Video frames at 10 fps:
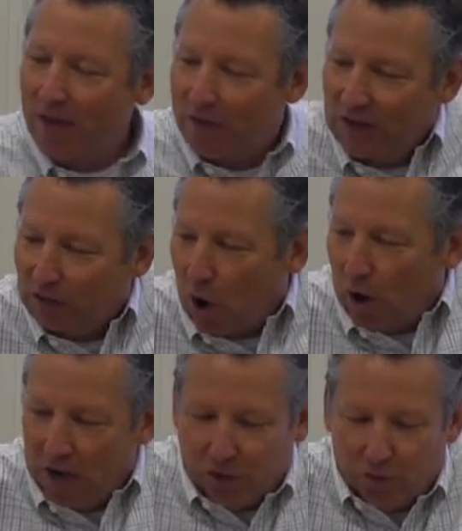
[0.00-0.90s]
These
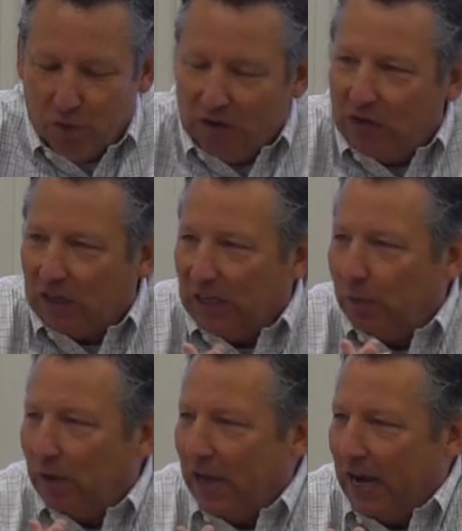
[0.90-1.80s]
are intrinsically
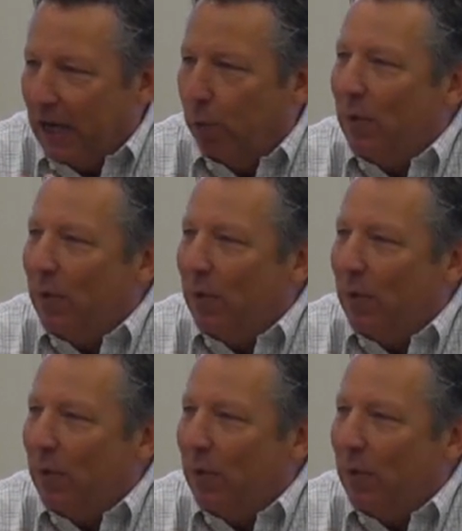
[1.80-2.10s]
related.